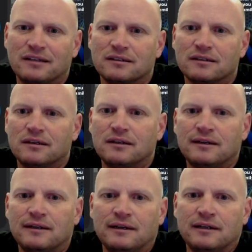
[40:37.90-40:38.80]
Dang.
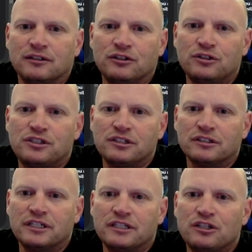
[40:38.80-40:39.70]
Do you
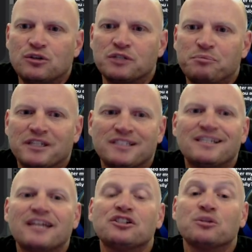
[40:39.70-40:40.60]
still need the USB
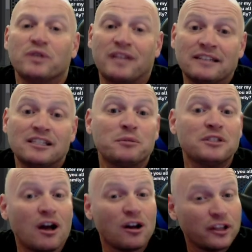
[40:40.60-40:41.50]
extension with that
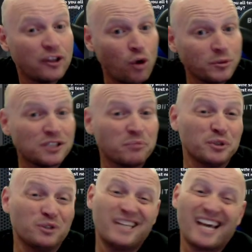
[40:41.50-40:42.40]
Zigbee dongle in the Home
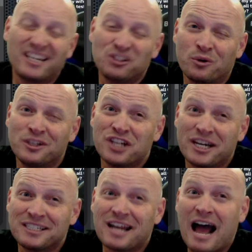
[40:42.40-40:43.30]
Assistant Blue? Yeah, Tony
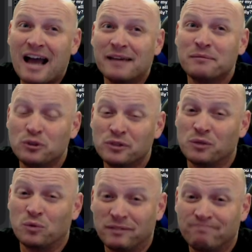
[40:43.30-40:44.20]
Jackson. I am
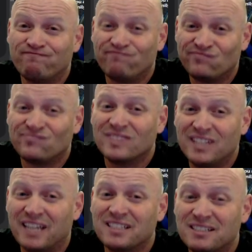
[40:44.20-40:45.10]
using one.
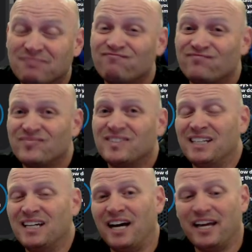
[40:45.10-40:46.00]
Yes.
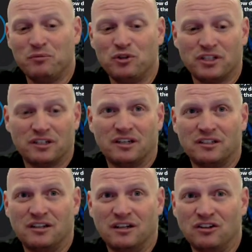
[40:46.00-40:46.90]
I am using a,
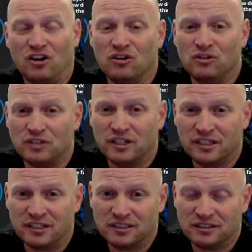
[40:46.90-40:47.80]
a, a dongle
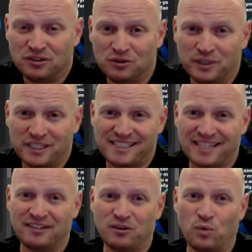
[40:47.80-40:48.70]
uh, to
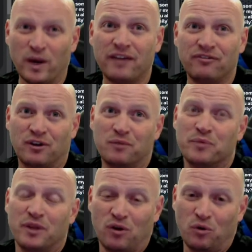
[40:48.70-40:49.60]
extend it away
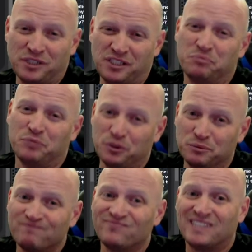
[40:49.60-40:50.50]
from the Home Assistant Blue.